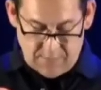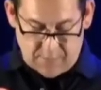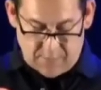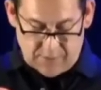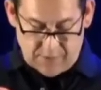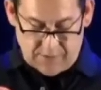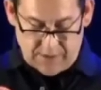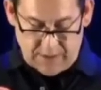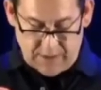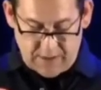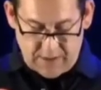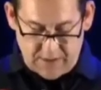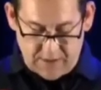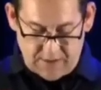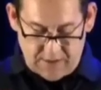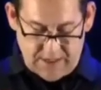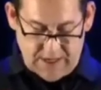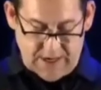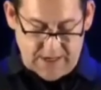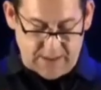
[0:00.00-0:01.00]
But on
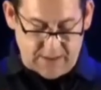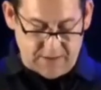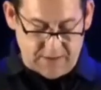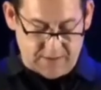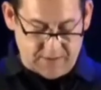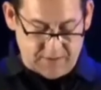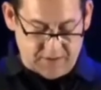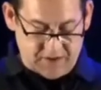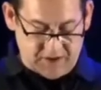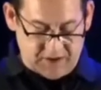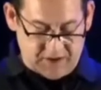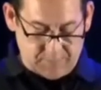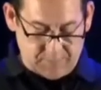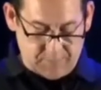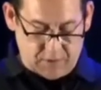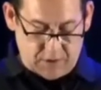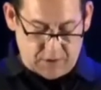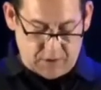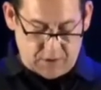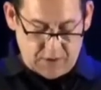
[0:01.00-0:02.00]
another day,
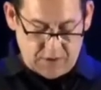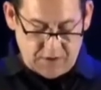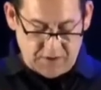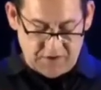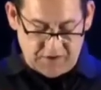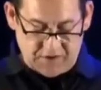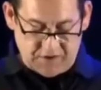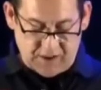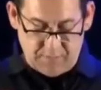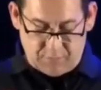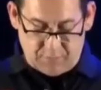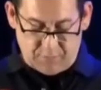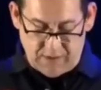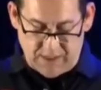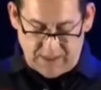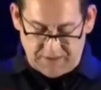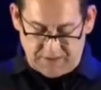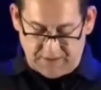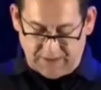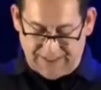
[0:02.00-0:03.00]
some large
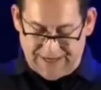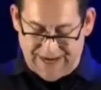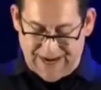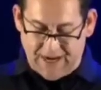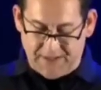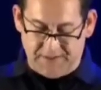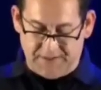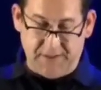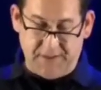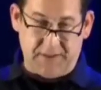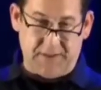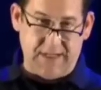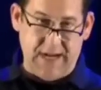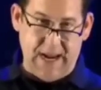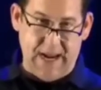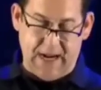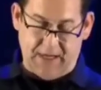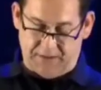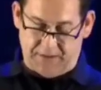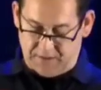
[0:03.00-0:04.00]
compressed gases
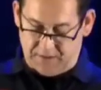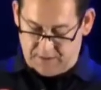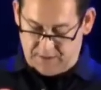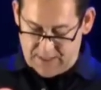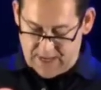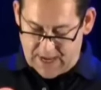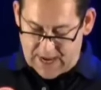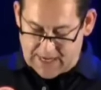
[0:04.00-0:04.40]
tanks,